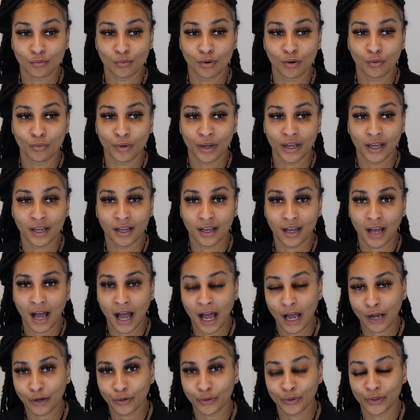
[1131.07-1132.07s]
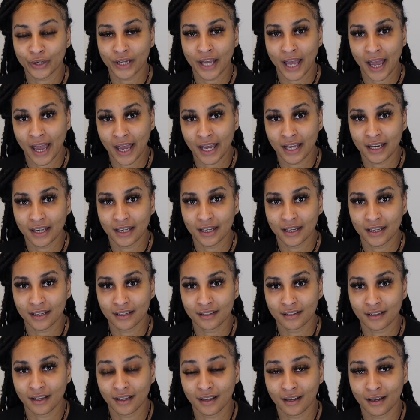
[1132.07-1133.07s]
Well, when God
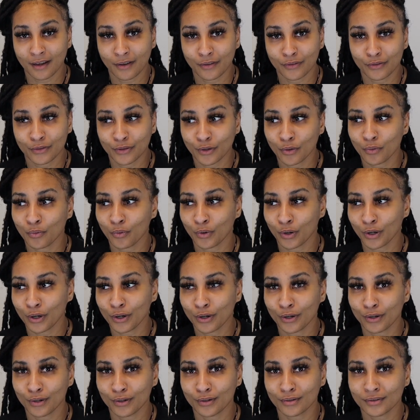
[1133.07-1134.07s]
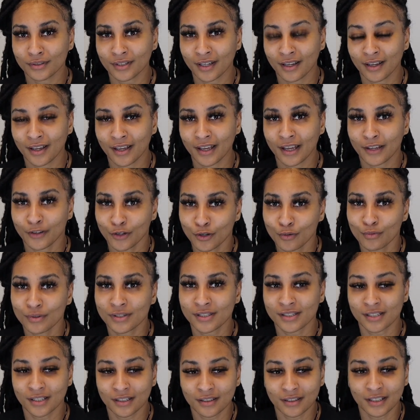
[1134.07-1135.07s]
created the world, you
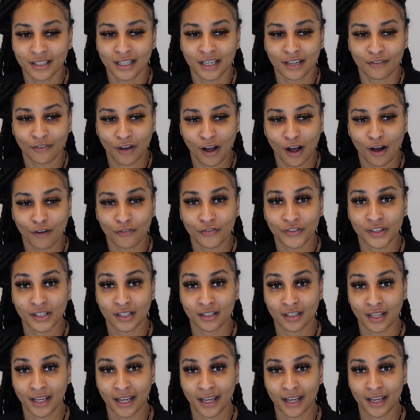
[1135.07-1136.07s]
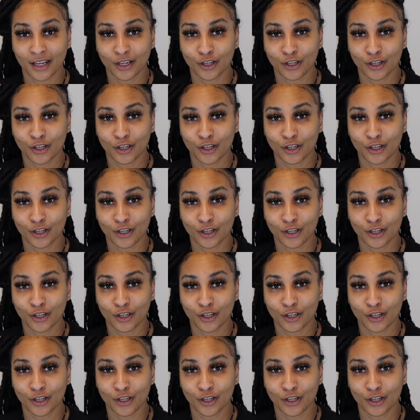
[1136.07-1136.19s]
was to live off the land.